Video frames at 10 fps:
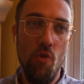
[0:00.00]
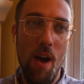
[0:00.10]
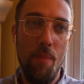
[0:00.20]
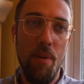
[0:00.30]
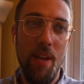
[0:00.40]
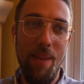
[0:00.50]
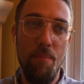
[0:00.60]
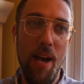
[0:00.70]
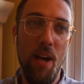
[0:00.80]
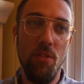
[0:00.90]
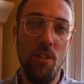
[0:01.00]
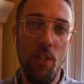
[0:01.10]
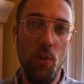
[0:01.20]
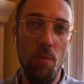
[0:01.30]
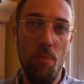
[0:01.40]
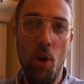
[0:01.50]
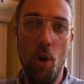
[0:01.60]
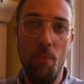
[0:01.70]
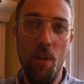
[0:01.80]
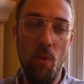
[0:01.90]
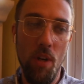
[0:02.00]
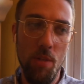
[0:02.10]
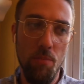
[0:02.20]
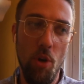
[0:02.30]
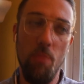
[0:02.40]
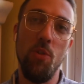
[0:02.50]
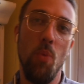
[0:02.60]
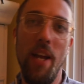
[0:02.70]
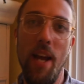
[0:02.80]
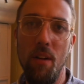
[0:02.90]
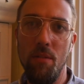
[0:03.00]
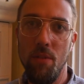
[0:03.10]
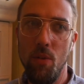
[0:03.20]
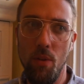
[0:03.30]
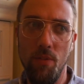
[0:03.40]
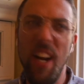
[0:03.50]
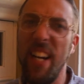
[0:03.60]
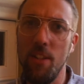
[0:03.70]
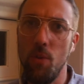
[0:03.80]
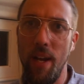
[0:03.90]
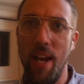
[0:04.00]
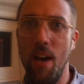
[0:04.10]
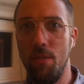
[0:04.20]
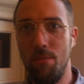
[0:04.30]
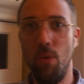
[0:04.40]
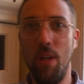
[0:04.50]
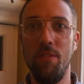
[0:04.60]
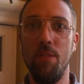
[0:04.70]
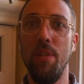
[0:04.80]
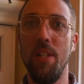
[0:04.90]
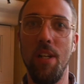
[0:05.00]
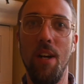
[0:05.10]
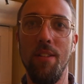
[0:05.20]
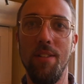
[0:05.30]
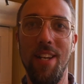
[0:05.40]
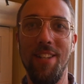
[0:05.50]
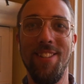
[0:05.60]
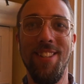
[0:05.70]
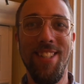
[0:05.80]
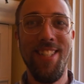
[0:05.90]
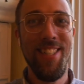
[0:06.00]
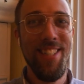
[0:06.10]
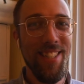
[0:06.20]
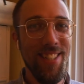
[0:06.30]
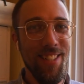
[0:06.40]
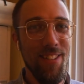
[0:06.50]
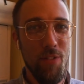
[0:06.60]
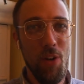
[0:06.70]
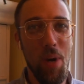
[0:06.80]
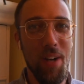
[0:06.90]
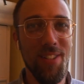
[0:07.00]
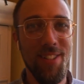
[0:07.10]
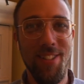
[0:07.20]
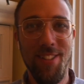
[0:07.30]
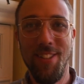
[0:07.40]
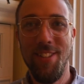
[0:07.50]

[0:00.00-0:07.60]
drop a mouse into a poem and watch it probe its way out, or find its way out, whatever Billy Collins says. Farewell.